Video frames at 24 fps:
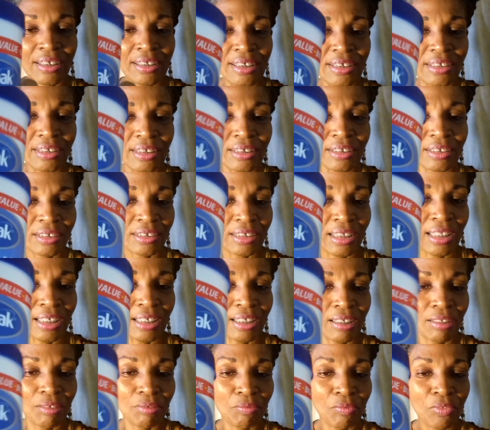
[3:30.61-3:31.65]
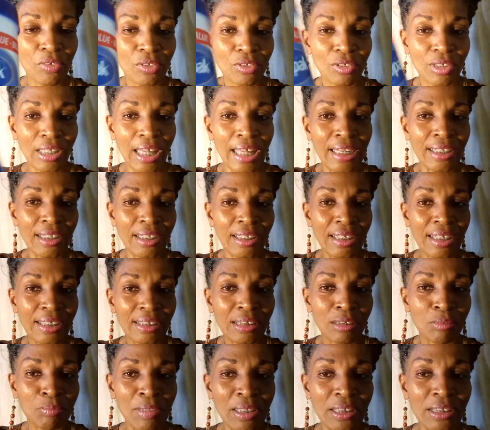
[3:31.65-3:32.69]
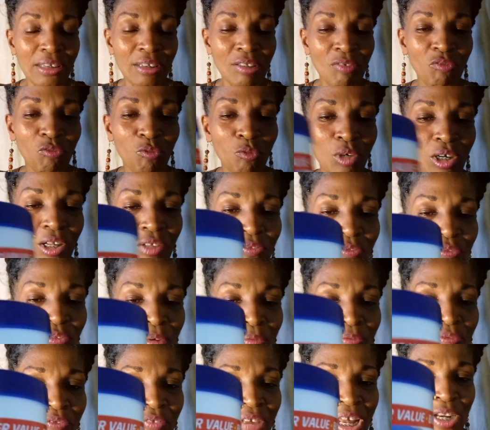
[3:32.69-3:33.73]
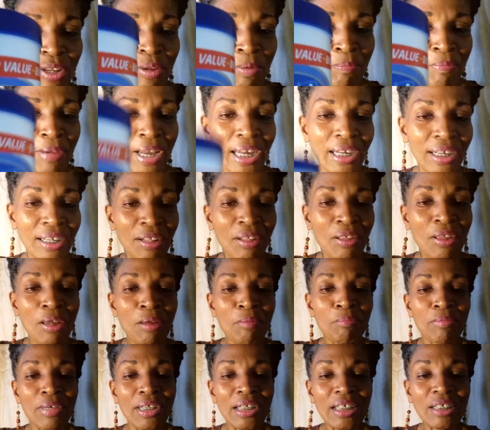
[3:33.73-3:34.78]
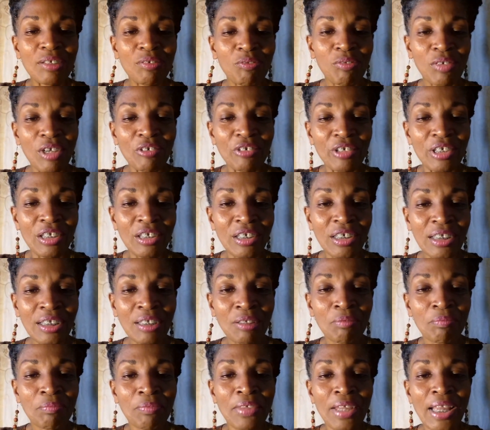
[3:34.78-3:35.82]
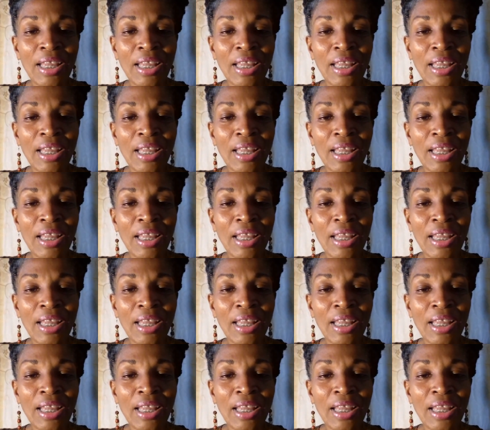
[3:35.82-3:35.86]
This is an inexpensive one from Value Pack, but it's very good.